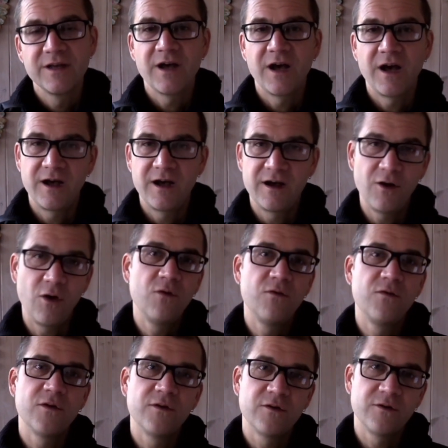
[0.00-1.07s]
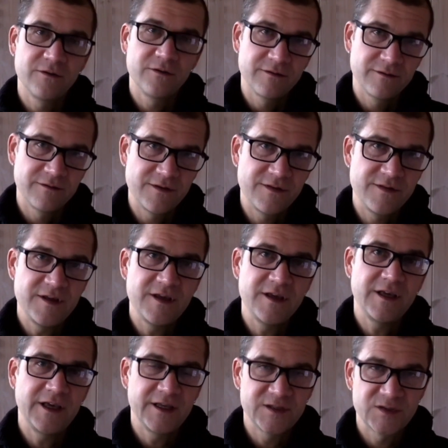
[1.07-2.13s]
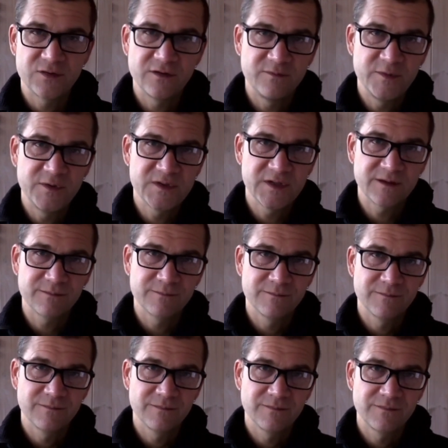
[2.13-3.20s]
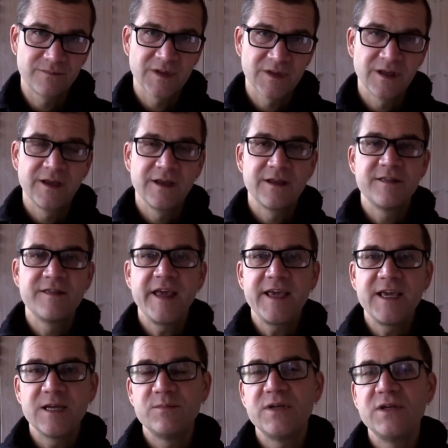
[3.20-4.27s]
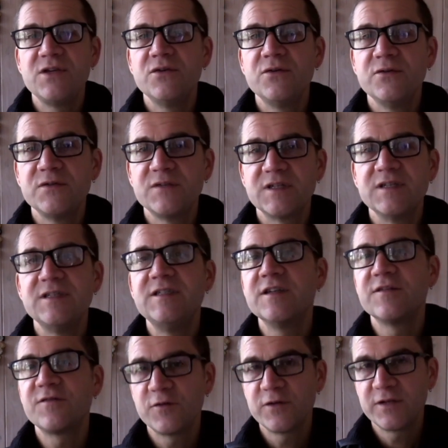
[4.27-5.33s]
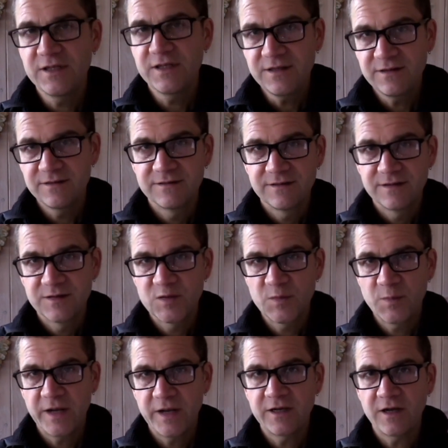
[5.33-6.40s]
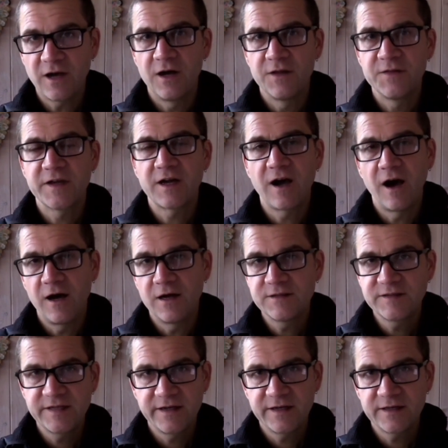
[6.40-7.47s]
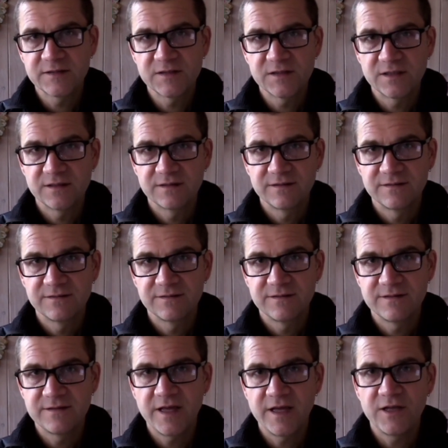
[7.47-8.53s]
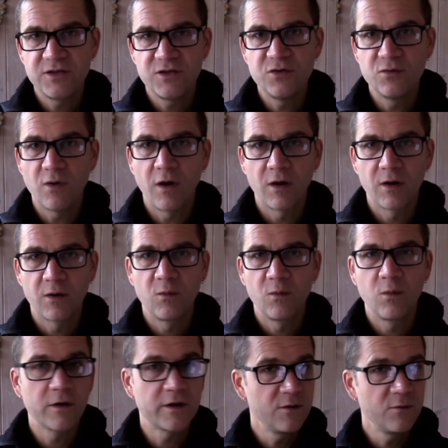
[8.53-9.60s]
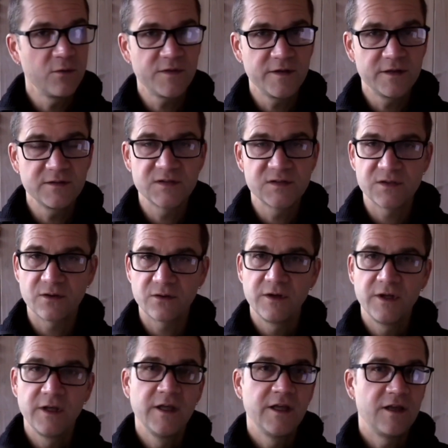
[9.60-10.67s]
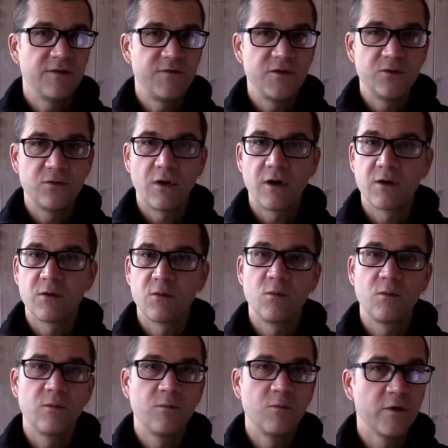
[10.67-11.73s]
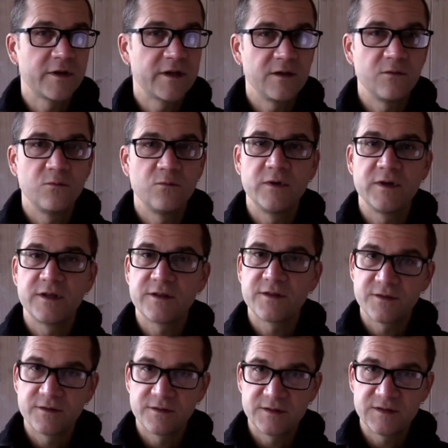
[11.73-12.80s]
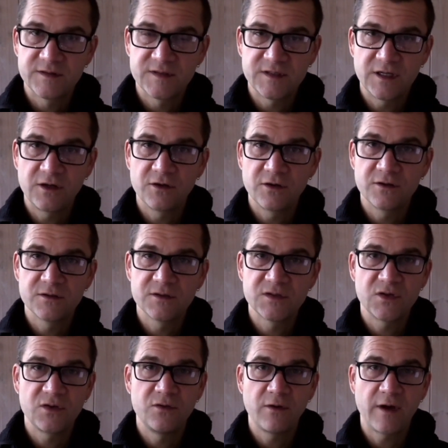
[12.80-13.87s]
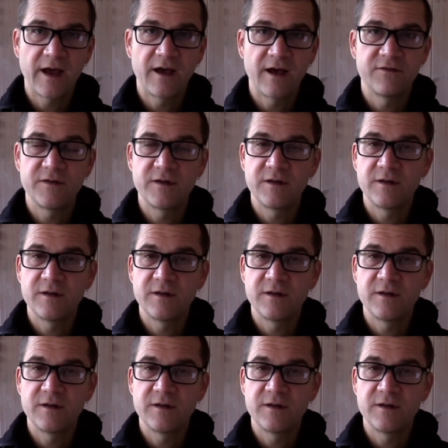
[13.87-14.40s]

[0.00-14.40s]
over the history of music. They can be used differently depending on the context that you are working within. So if you are working with singers who have